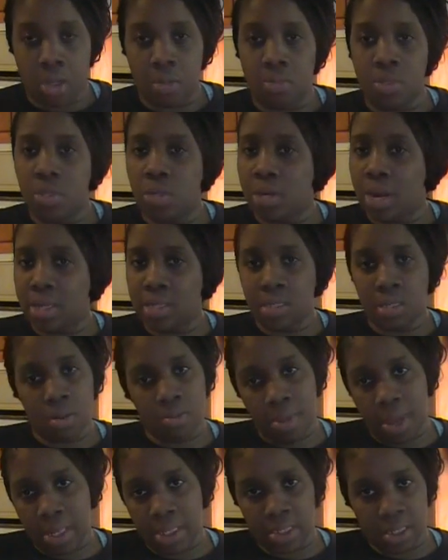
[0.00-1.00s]
So that's the
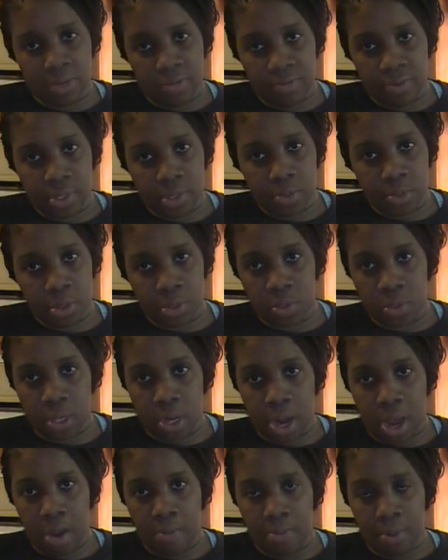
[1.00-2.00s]
main difference
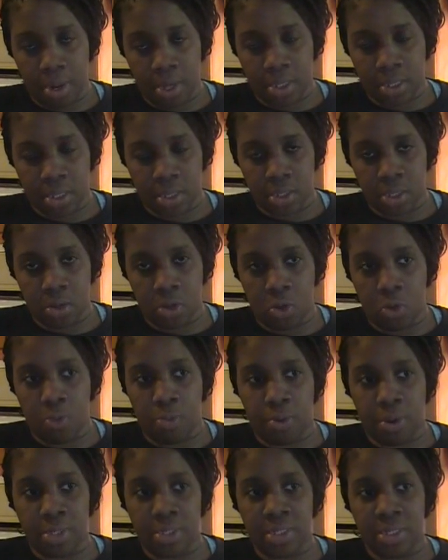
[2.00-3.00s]
between hot process and cold
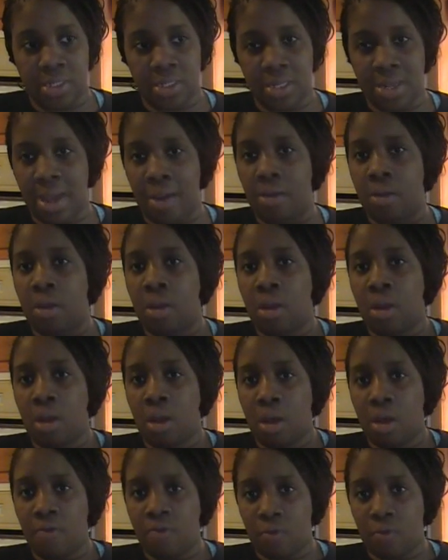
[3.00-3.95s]
process. Now, of